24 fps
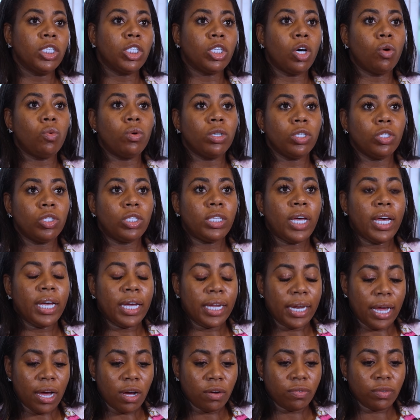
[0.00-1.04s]
So when you take
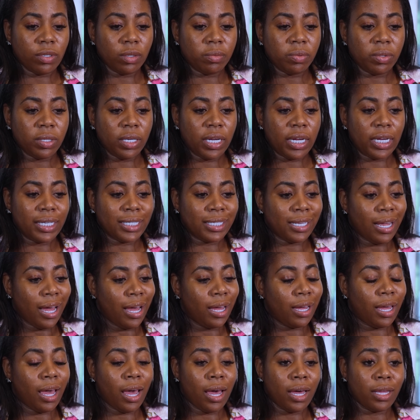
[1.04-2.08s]
an Alford plea, it's
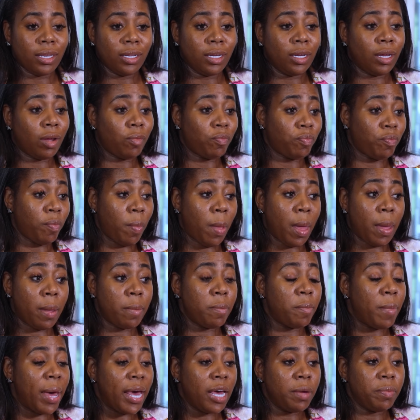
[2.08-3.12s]
like, hey, look,
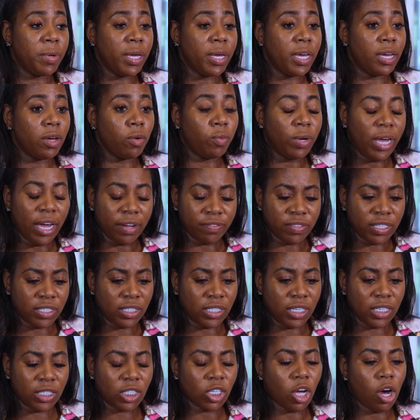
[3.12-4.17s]
maybe we have these
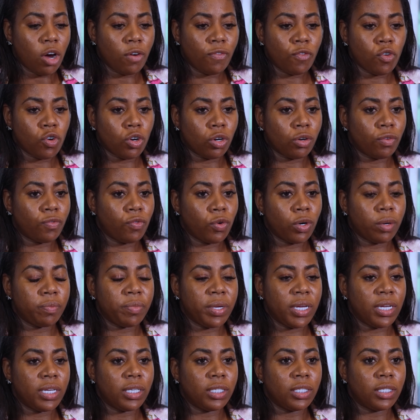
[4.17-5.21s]
things called
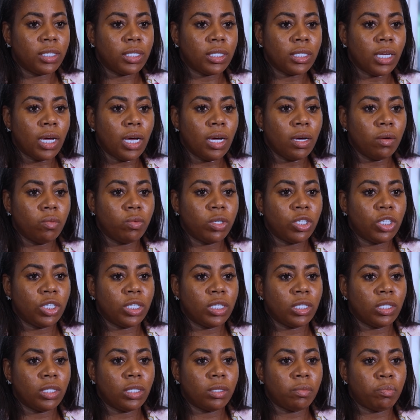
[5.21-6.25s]
404Bs, which
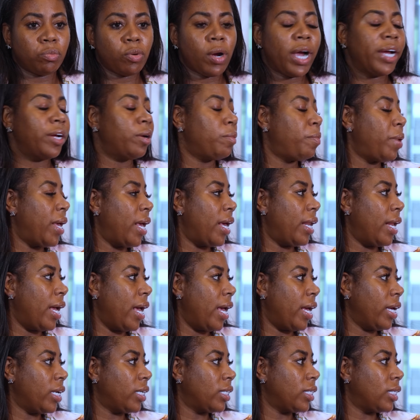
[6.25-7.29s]
is prior bad
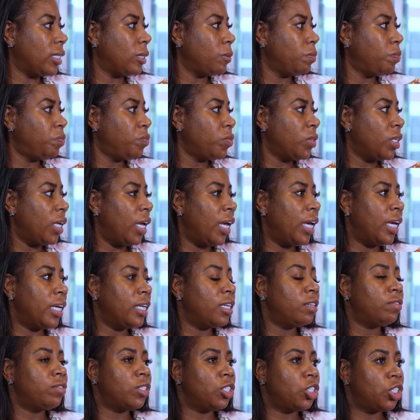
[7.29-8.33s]
acts. And
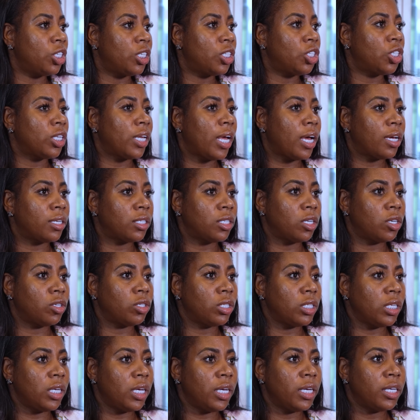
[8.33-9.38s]
if the judge allows
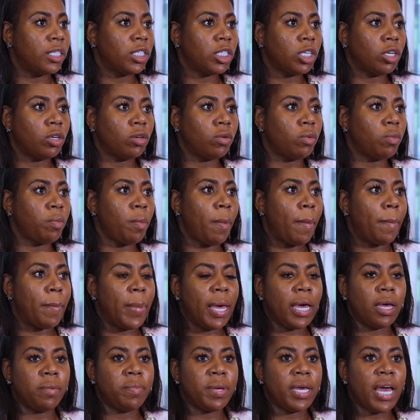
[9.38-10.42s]
those in, so
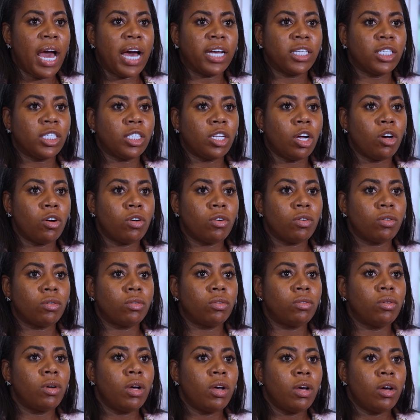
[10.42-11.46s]
maybe I
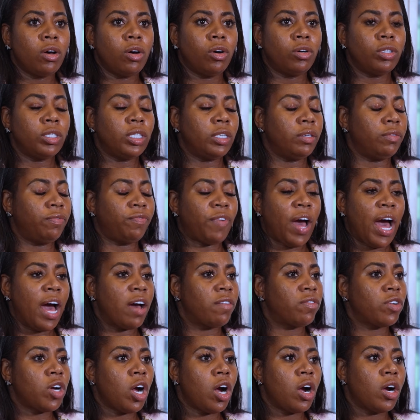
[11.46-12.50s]
stole
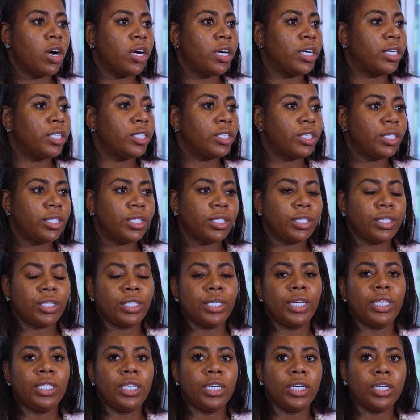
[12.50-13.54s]
5 cars
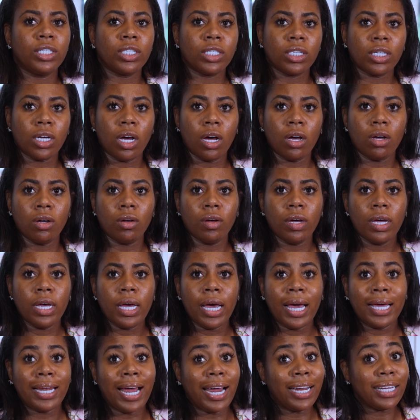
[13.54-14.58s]
10 years ago,
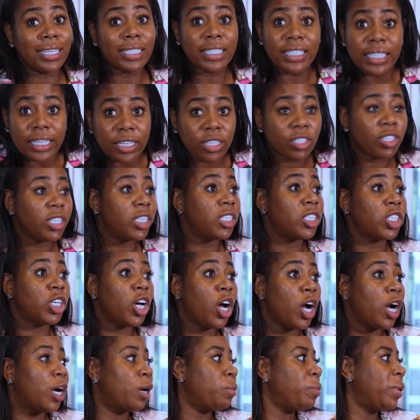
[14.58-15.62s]
and I didn't steal this
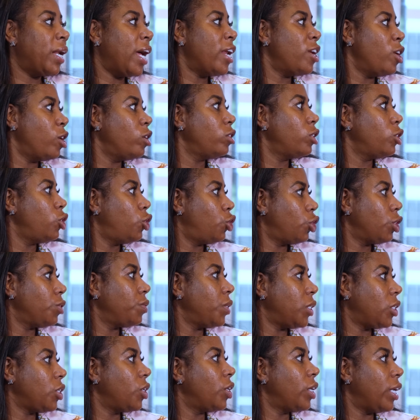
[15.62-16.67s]
car, but I know the
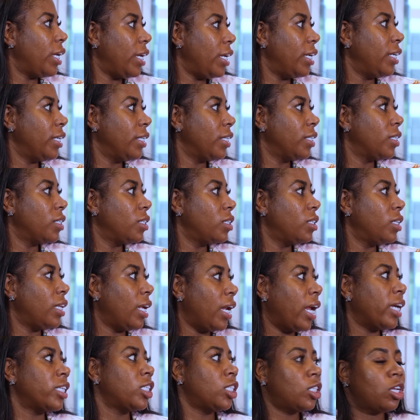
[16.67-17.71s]
jury's gonna hear
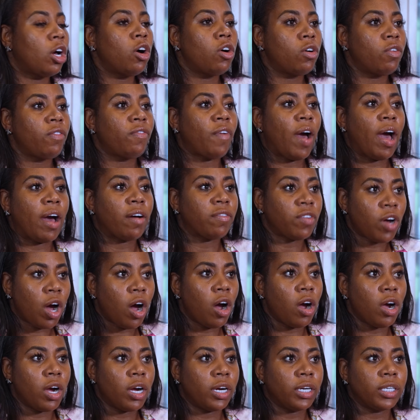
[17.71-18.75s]
that I stole 5
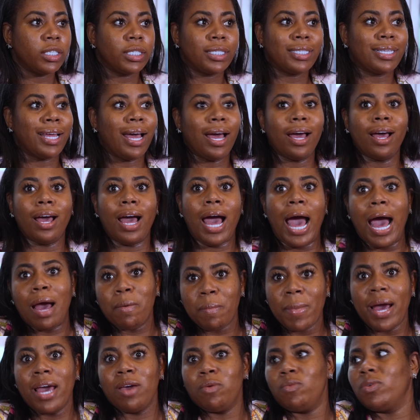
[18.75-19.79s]
cars. I
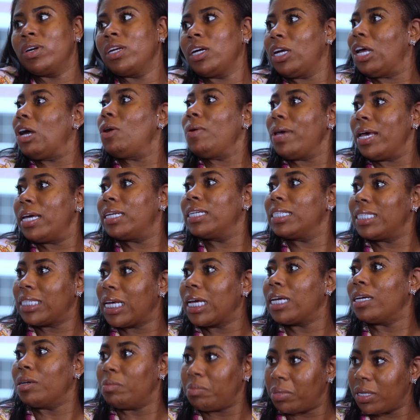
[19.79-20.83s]
might wanna go ahead and
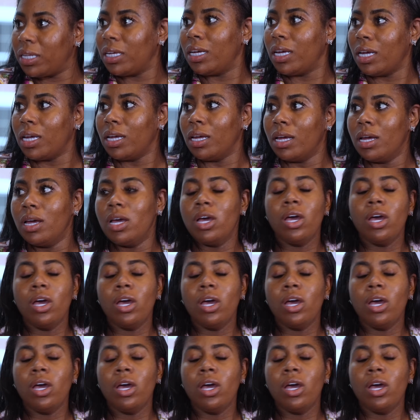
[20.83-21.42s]
take a plea.